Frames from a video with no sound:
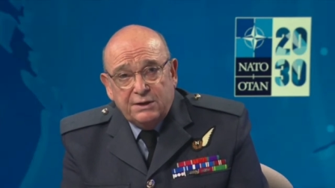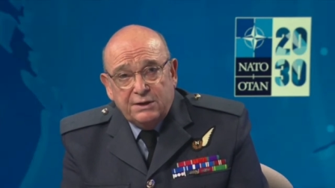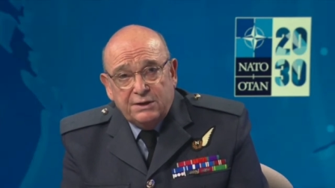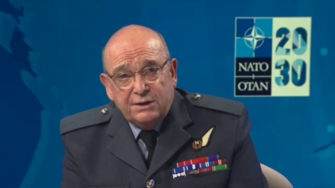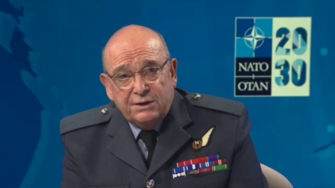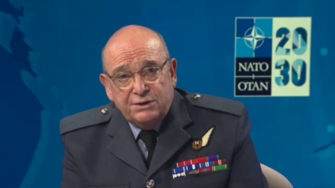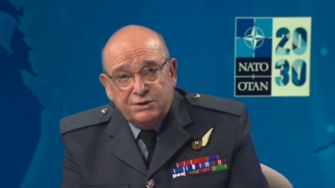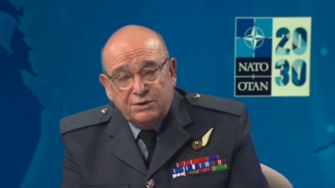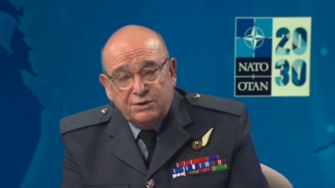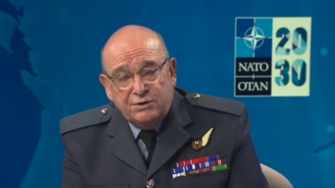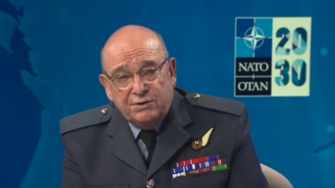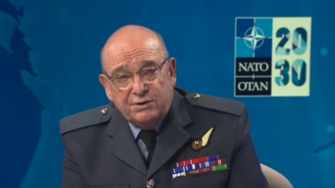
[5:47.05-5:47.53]

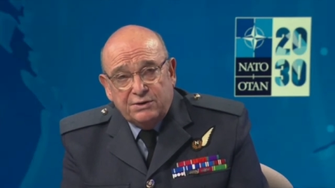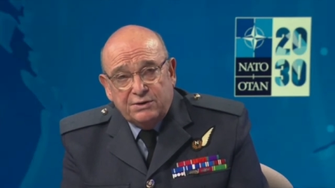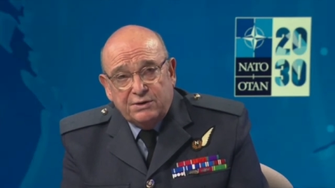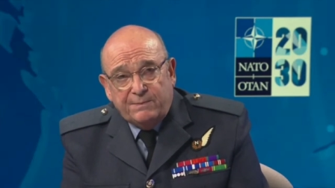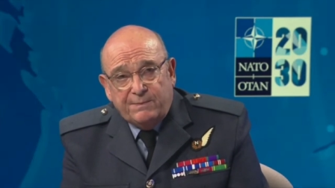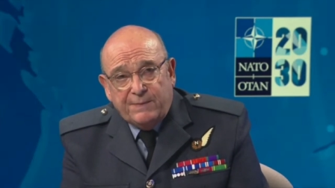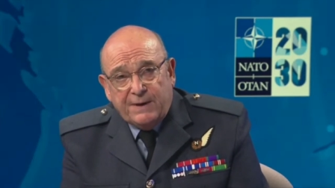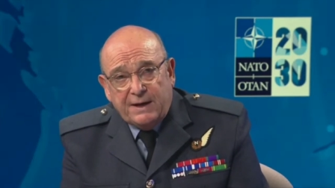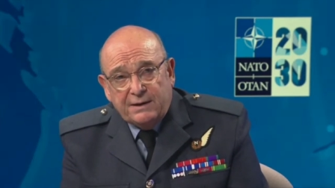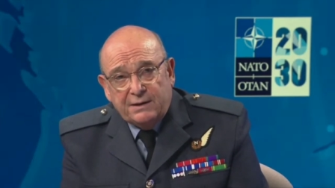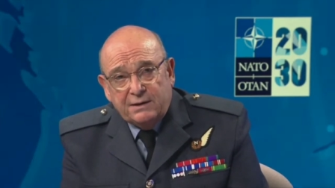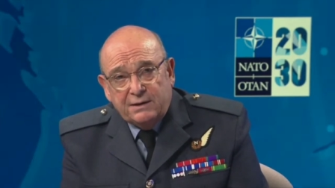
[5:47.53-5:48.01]
during the
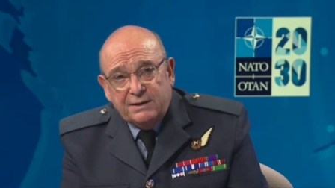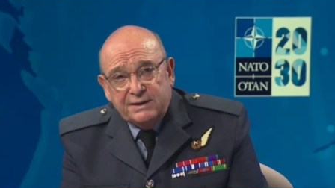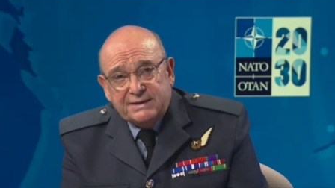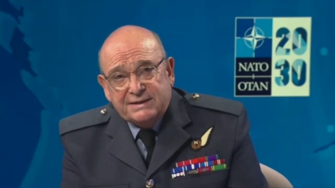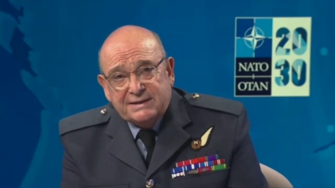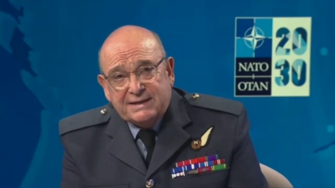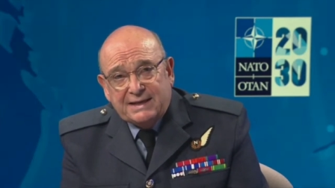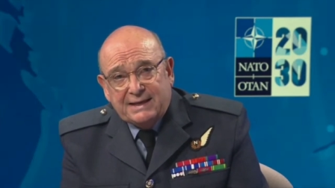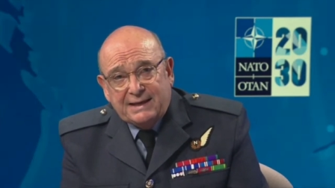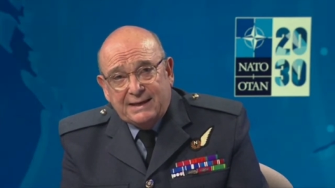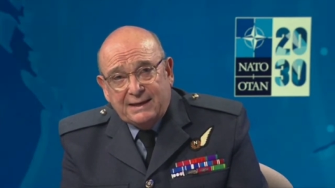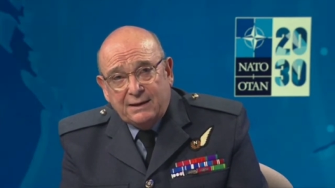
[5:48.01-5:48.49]
panel
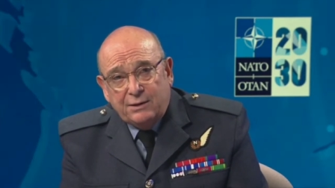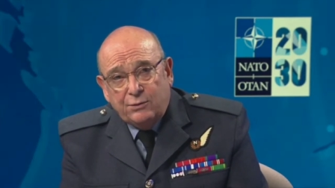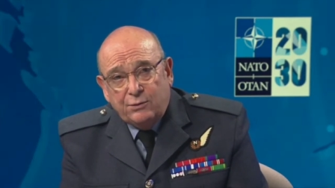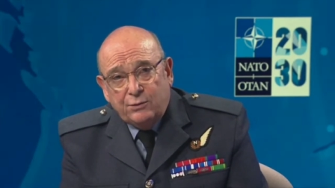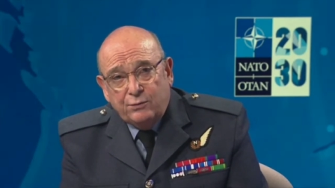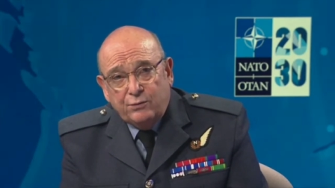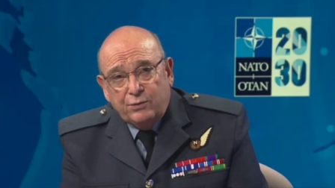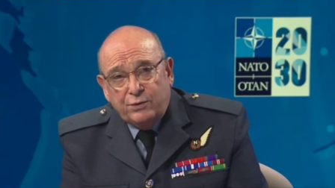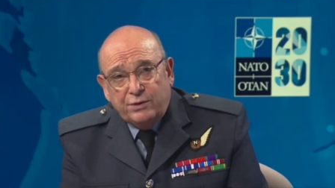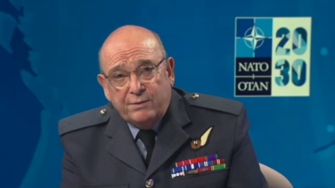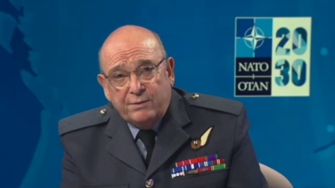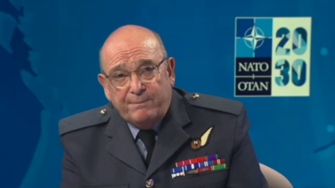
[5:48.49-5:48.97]
is how
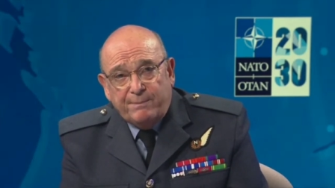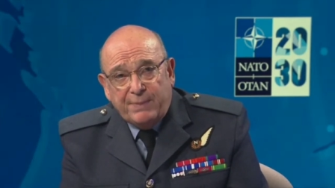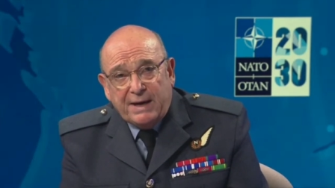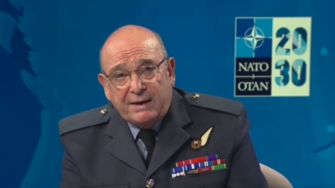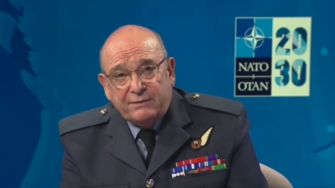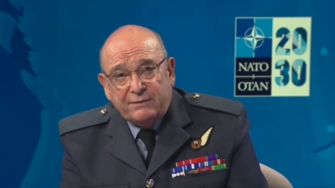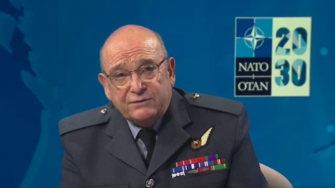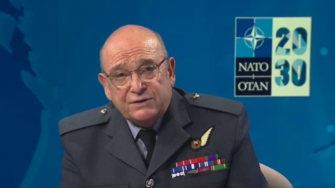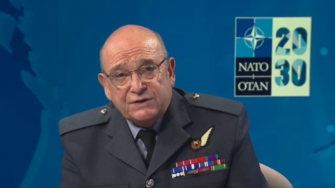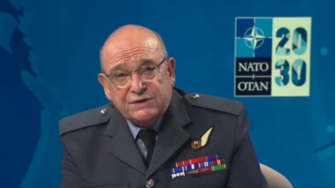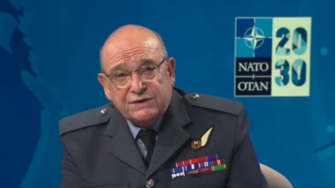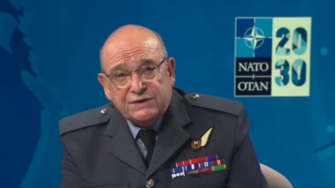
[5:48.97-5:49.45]
we're
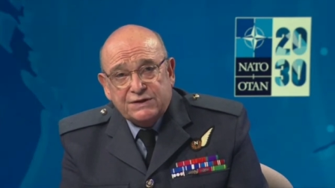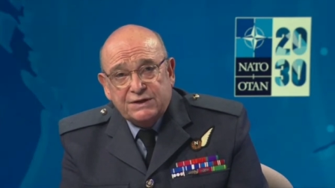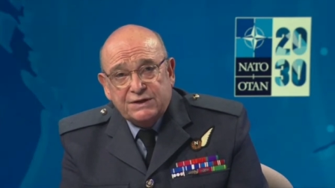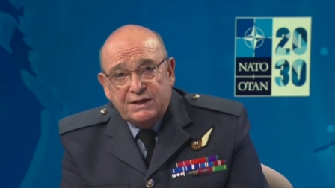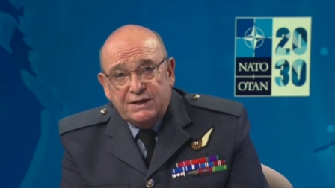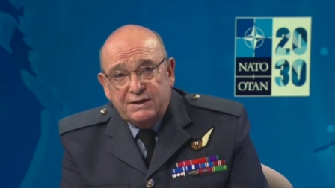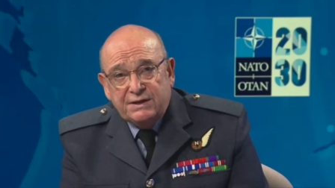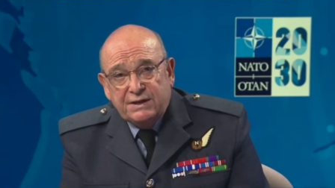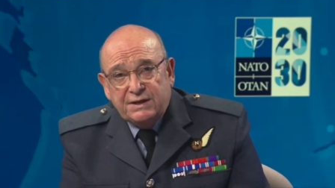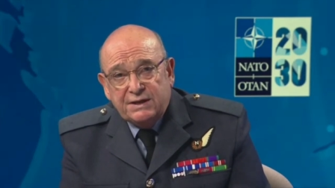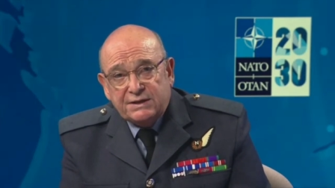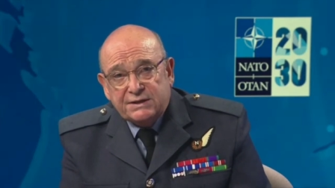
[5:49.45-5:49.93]
about to
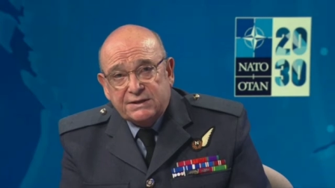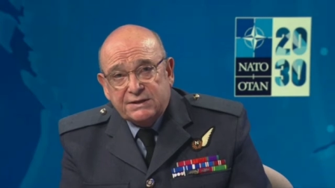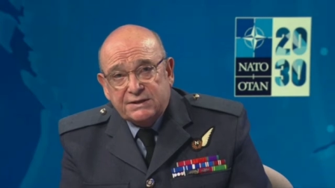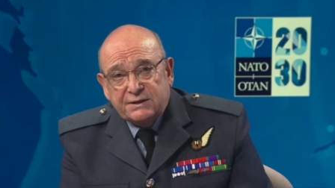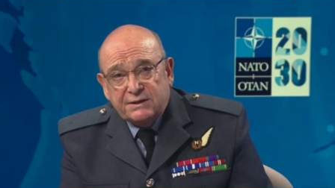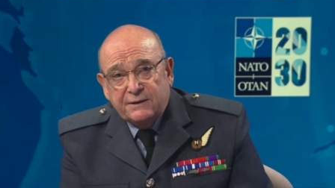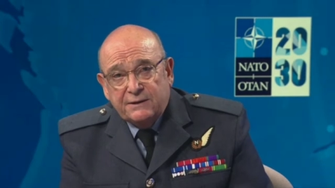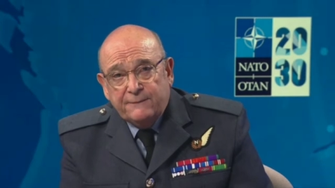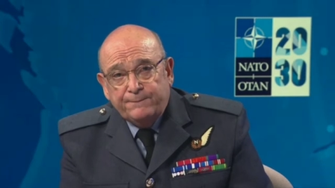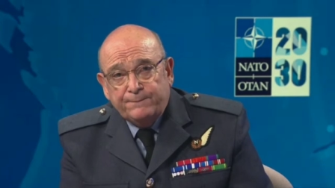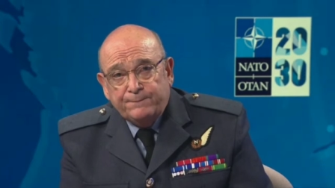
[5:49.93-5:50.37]
see this